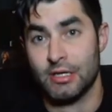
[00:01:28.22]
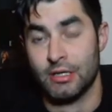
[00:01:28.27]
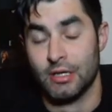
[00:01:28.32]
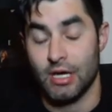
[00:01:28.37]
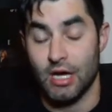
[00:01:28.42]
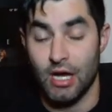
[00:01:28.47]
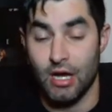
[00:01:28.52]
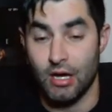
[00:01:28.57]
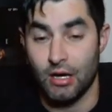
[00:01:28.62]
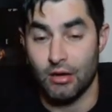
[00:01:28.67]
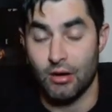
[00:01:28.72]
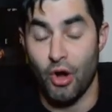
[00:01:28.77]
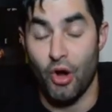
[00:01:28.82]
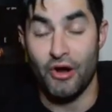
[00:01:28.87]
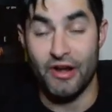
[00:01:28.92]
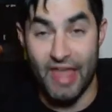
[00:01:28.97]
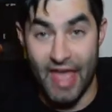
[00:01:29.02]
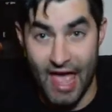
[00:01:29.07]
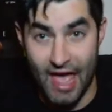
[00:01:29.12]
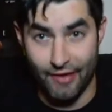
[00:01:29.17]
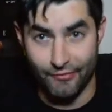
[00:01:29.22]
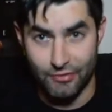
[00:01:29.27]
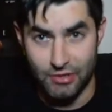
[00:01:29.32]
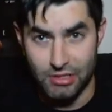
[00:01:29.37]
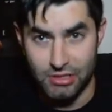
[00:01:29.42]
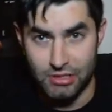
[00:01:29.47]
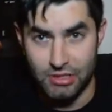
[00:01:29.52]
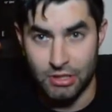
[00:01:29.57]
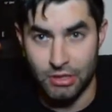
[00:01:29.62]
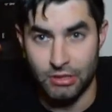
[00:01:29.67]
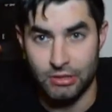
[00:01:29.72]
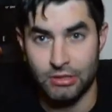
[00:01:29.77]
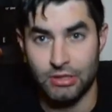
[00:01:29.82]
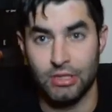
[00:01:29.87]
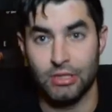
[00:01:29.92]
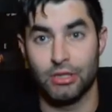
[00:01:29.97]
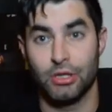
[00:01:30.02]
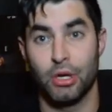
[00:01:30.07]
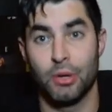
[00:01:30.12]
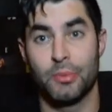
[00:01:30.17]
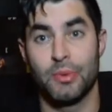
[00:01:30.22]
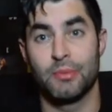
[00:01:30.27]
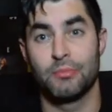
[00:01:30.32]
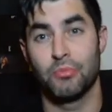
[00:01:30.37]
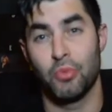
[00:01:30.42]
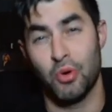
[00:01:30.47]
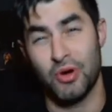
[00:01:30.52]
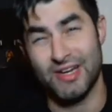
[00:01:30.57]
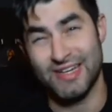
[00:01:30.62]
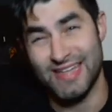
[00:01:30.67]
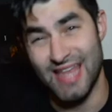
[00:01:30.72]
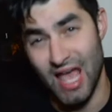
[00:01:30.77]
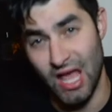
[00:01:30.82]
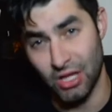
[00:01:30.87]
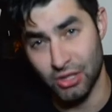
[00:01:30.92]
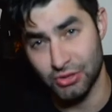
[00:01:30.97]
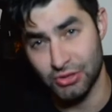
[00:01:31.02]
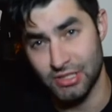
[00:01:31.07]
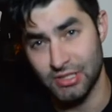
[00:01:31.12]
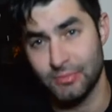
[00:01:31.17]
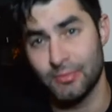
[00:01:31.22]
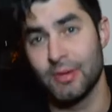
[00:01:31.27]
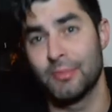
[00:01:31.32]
on average a little bit more intelligent,